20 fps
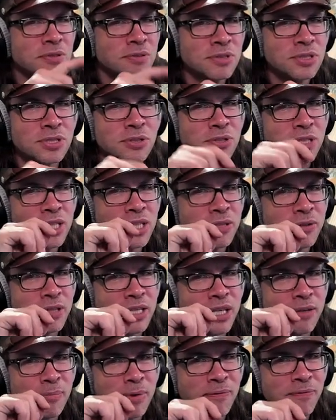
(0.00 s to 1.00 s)
So then I would
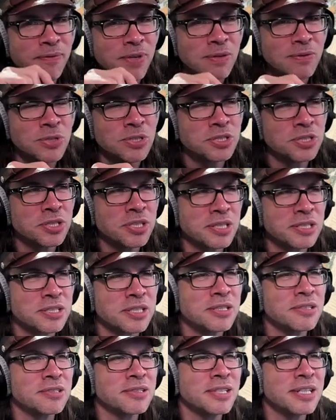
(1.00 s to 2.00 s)
have my favorite songs
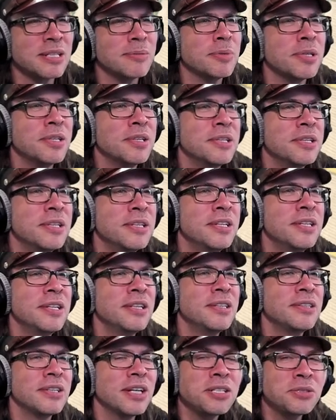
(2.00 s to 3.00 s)
on tape.
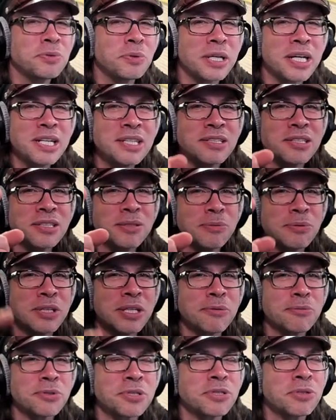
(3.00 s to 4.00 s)
That's what I did when
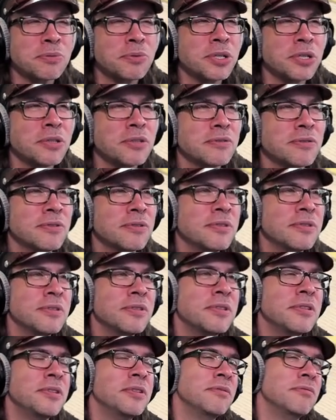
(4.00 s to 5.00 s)
I was 12.
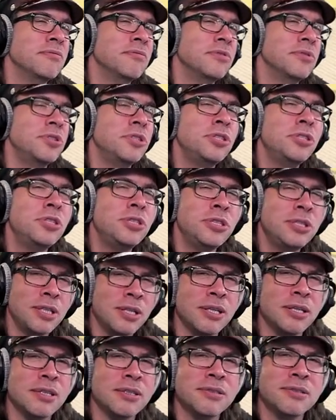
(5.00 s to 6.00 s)

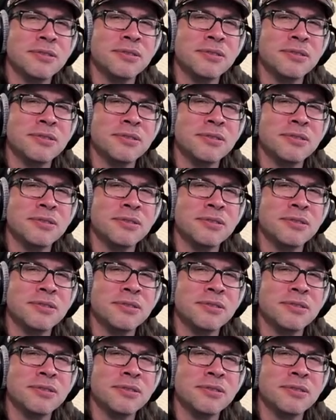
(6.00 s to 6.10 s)
Shit.